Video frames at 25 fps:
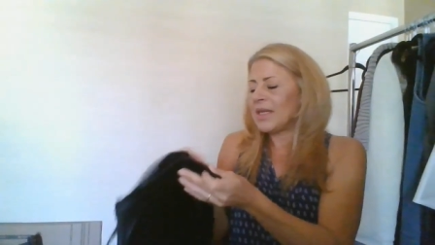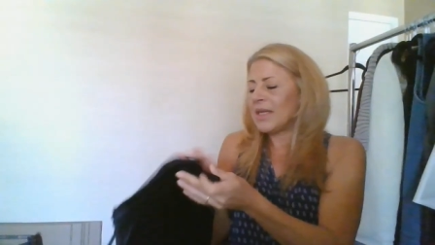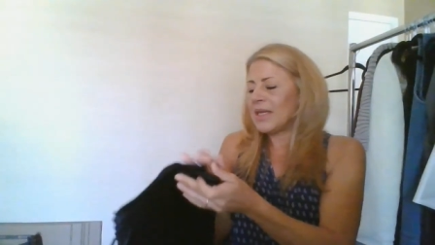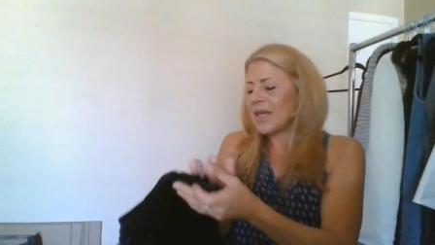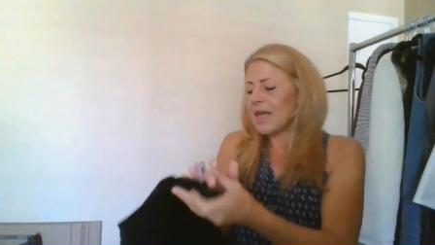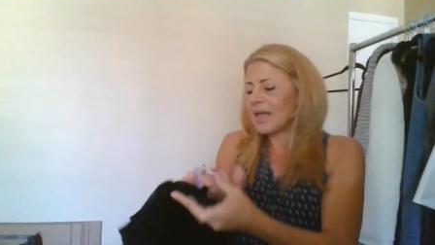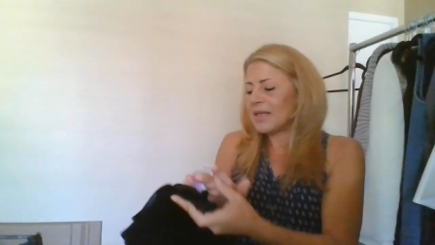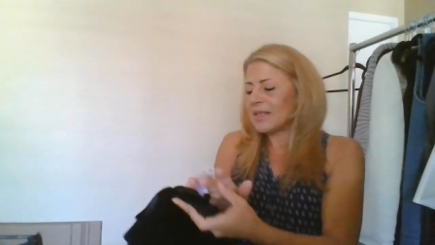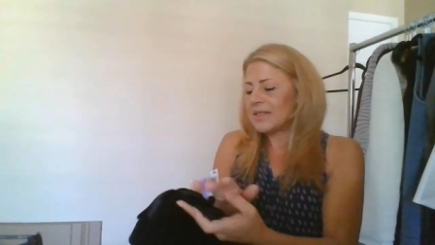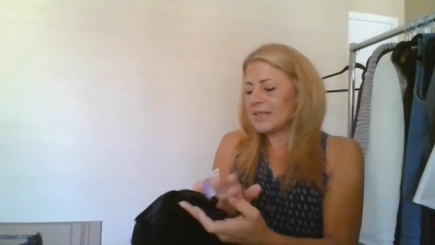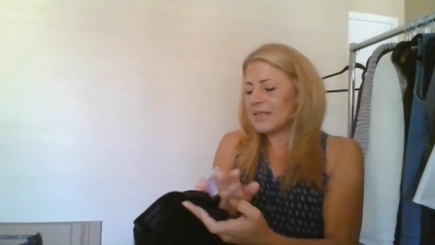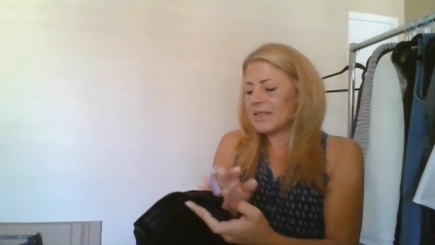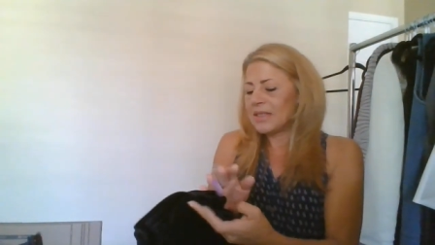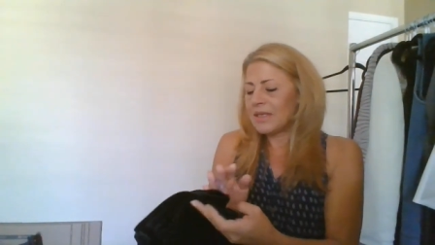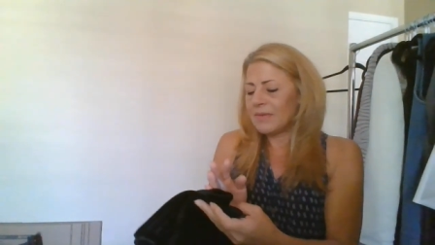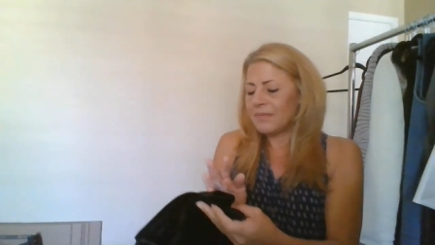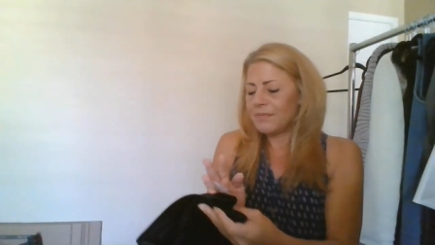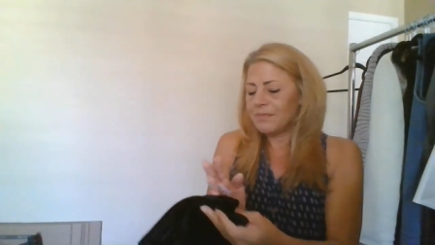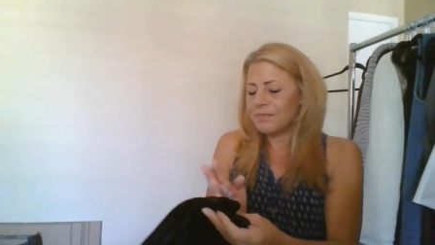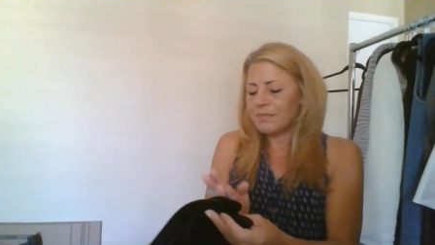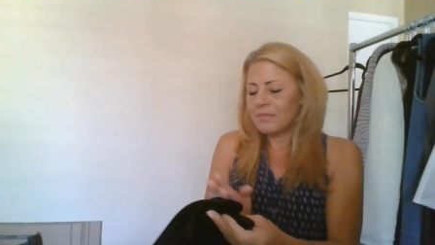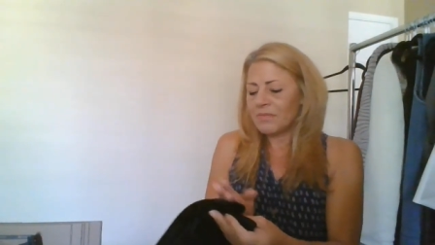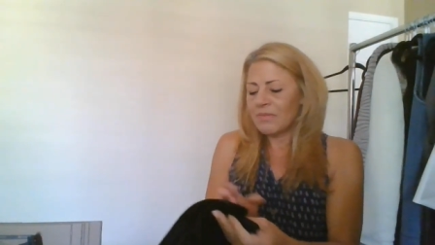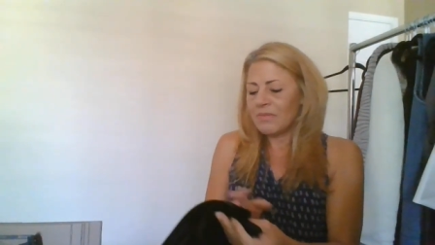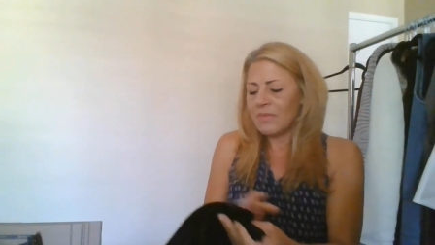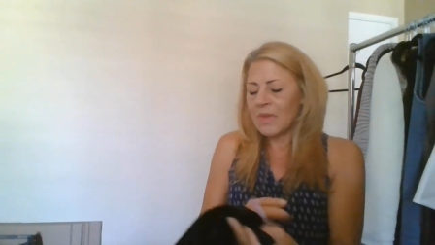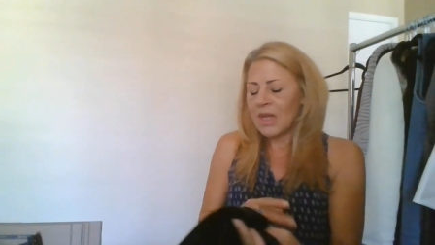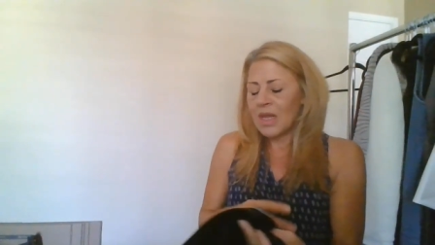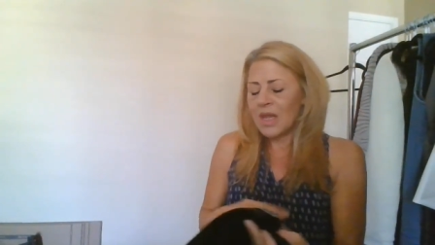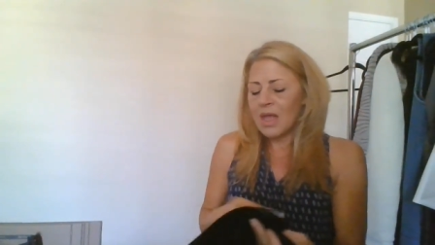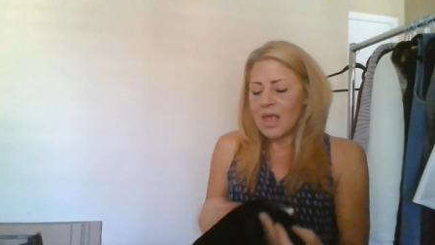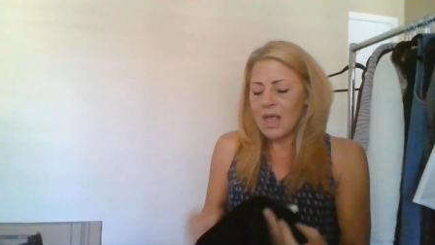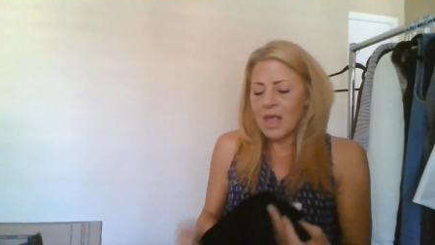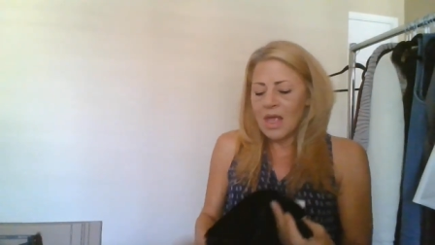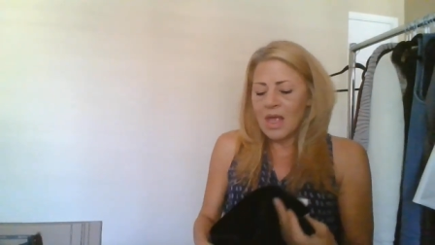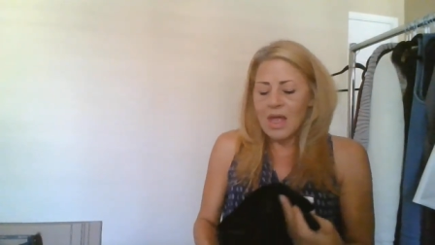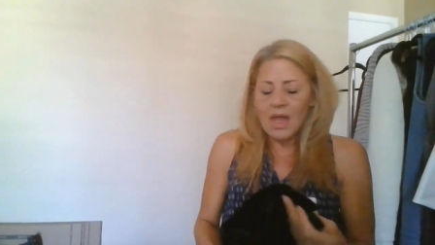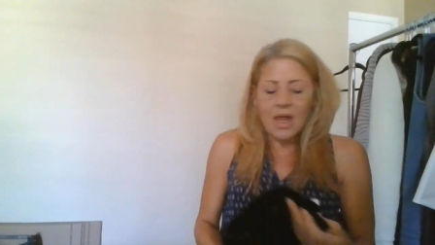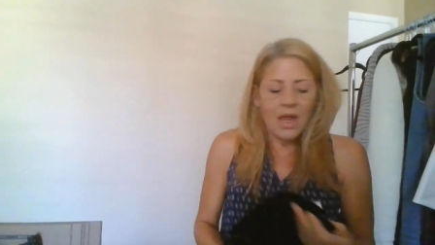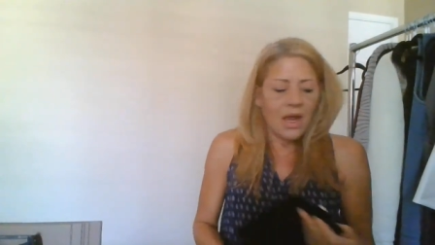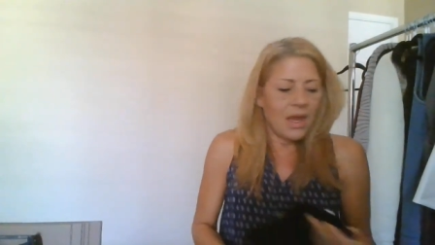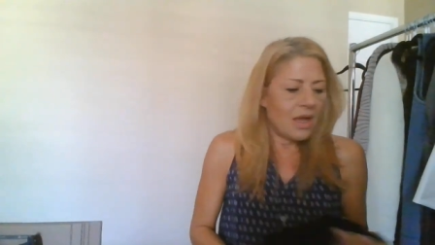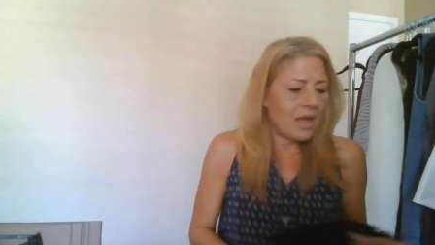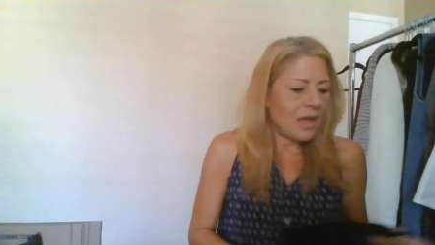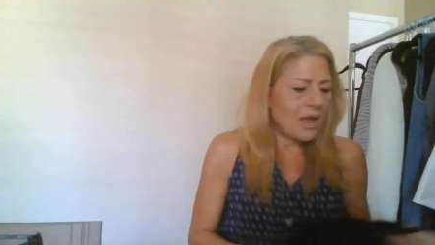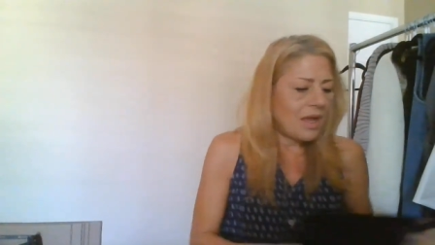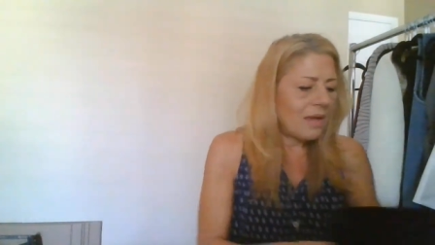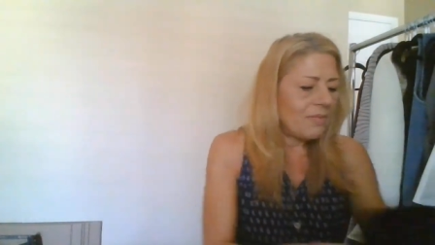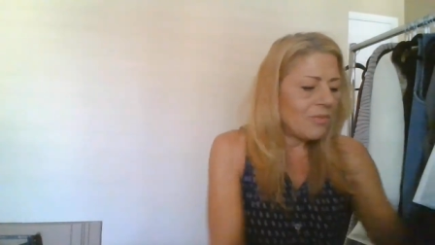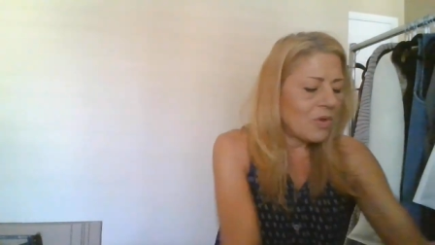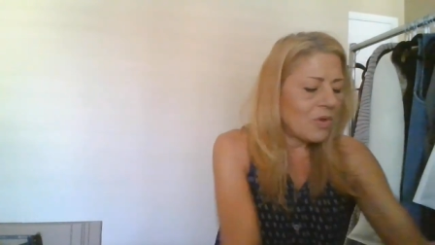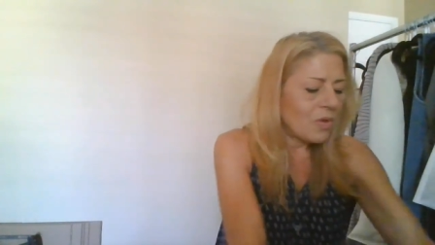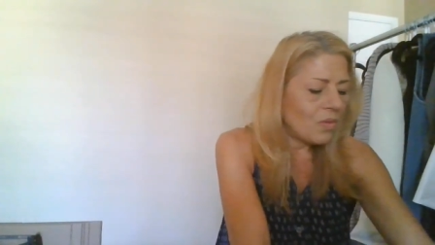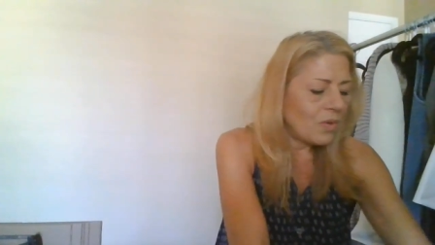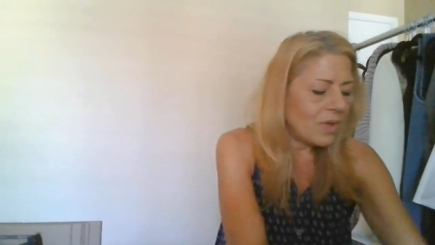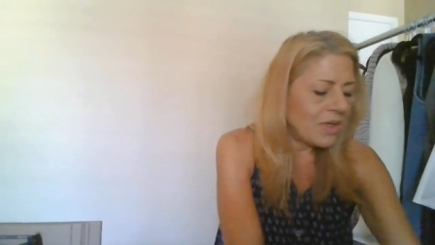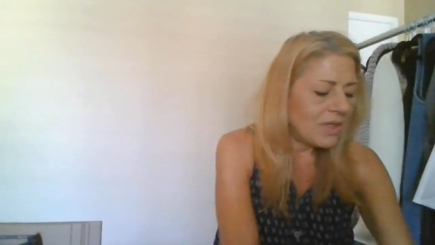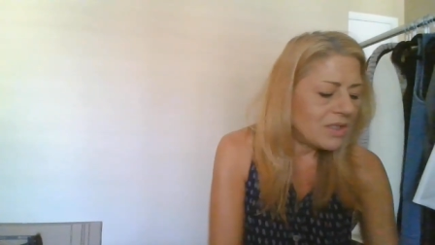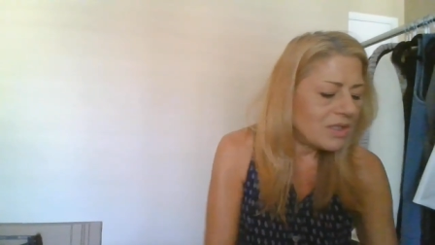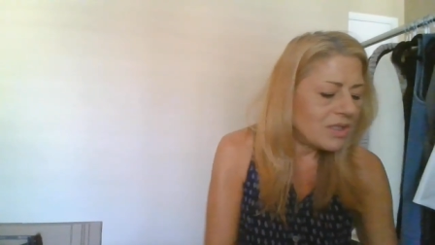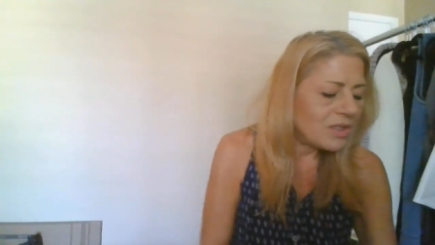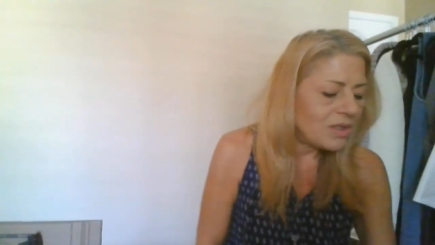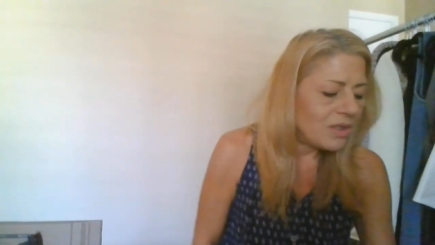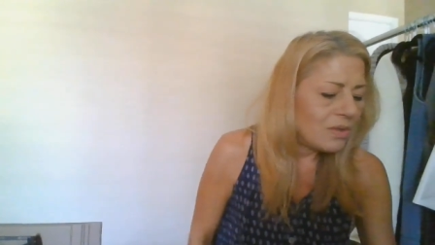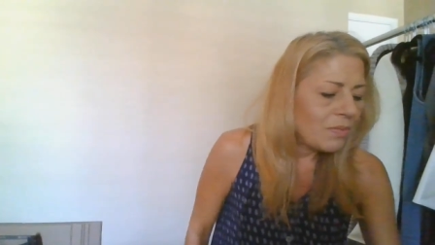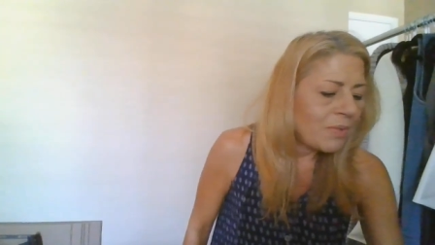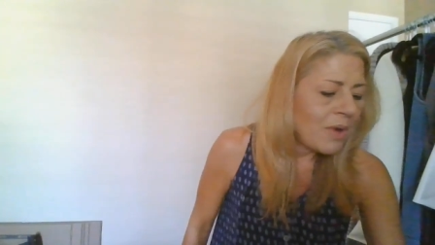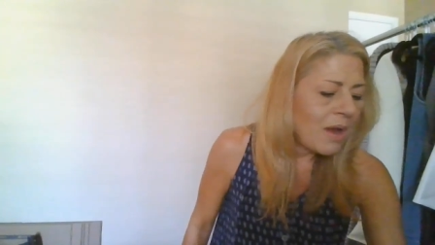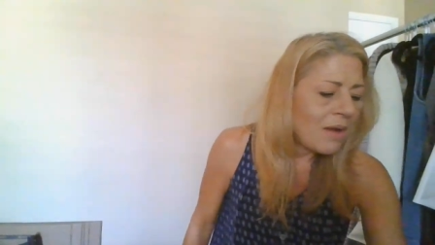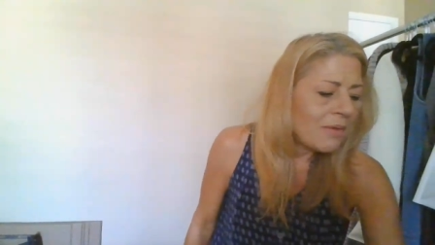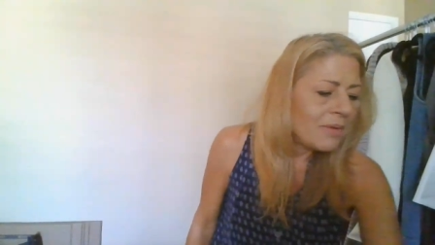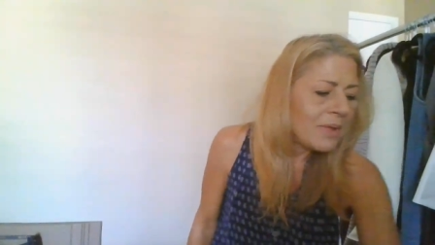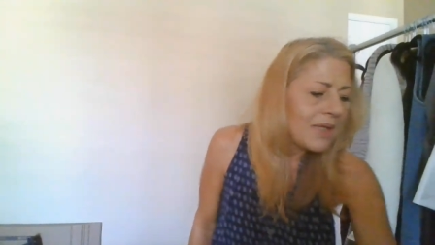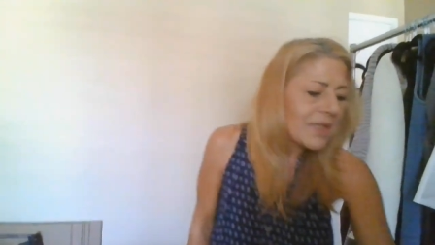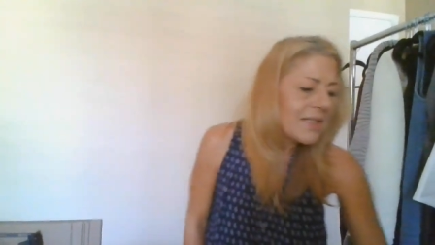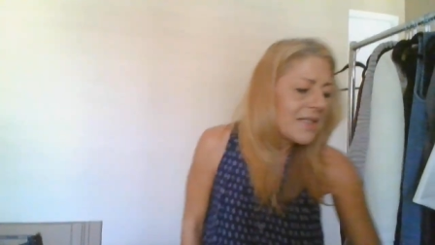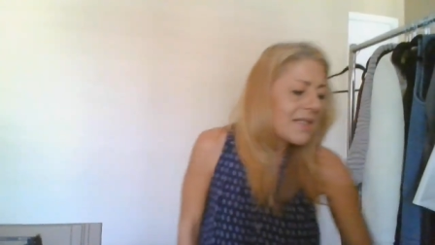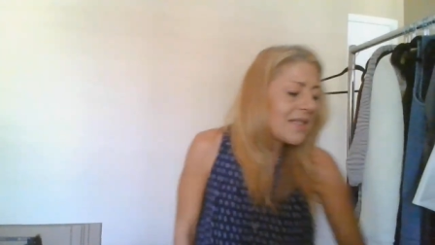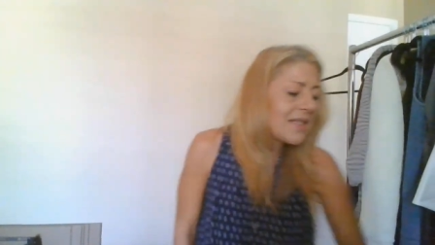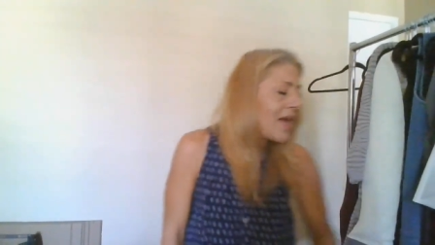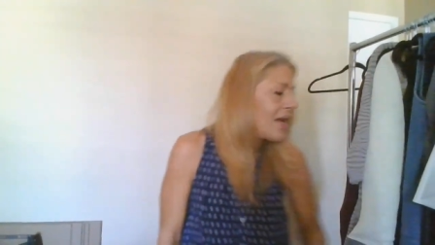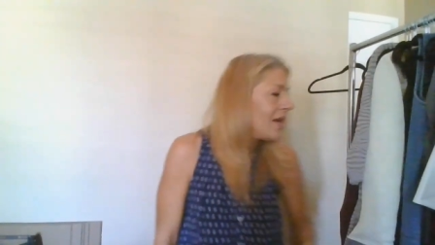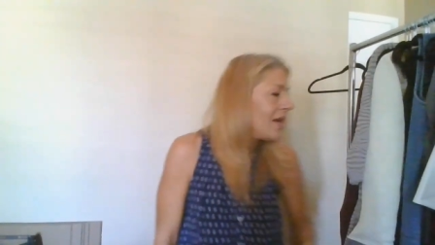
yes, I'm going to probably list